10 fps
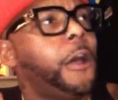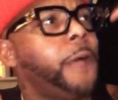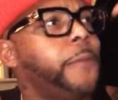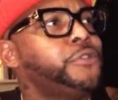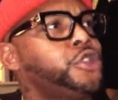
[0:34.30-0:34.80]

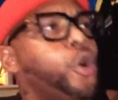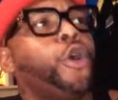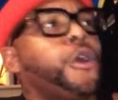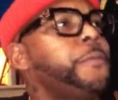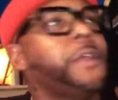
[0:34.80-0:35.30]

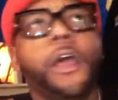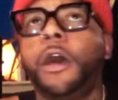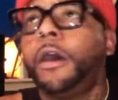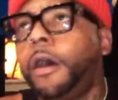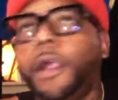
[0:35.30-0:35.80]
absorbed
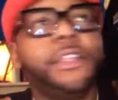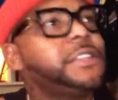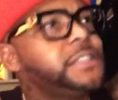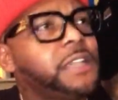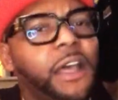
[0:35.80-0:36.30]
all
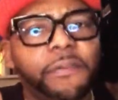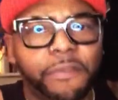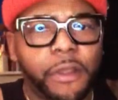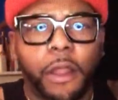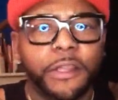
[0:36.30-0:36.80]
this
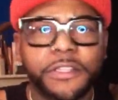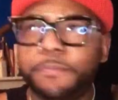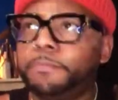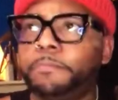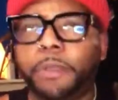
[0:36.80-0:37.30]
stuff and all this
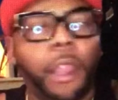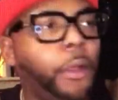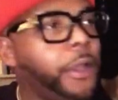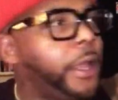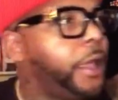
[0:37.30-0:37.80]

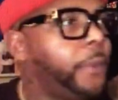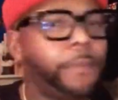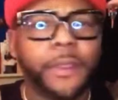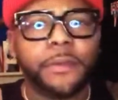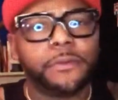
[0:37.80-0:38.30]
blowing
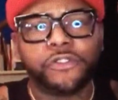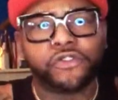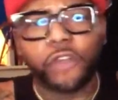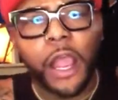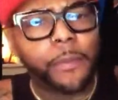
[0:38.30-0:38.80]
up and
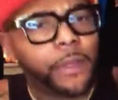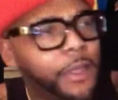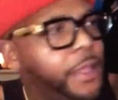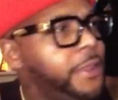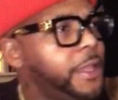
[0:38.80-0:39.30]

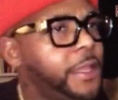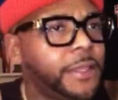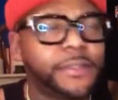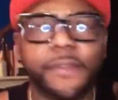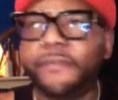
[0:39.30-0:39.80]
trauma and
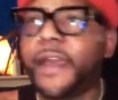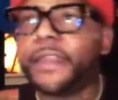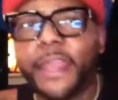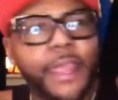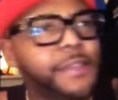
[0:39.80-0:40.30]
this and
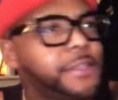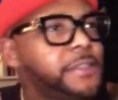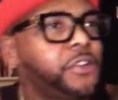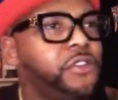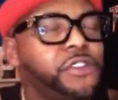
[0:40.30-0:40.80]
finance
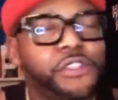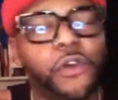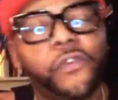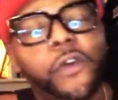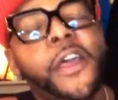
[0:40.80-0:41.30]
and so on and
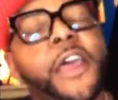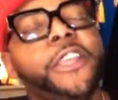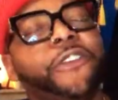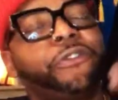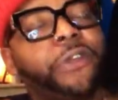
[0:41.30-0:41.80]
so forth.
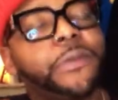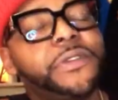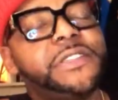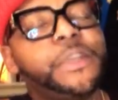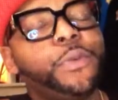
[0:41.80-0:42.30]
The
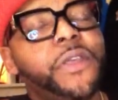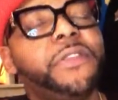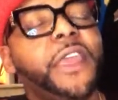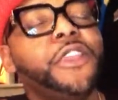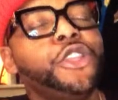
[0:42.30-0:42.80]
frequency
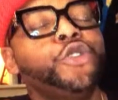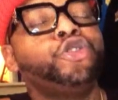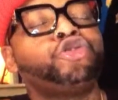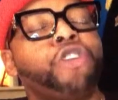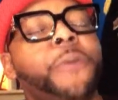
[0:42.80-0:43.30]
within you
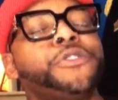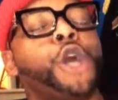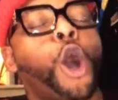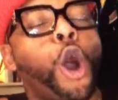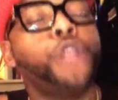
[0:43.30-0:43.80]

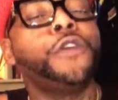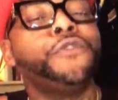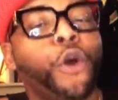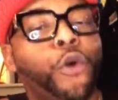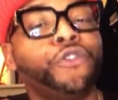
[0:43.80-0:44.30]
trumps all
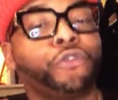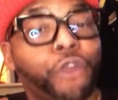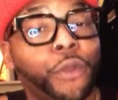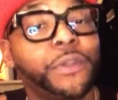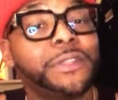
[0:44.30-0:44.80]
of those
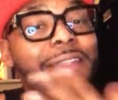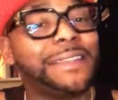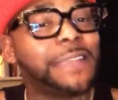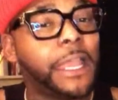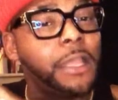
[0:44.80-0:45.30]

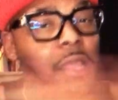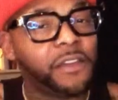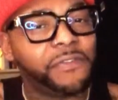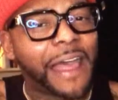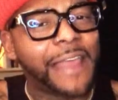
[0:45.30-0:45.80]
frequencies and
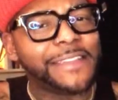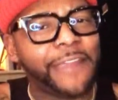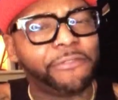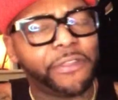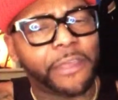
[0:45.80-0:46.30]
nullifies
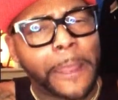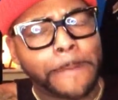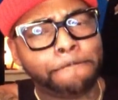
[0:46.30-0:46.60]
everything.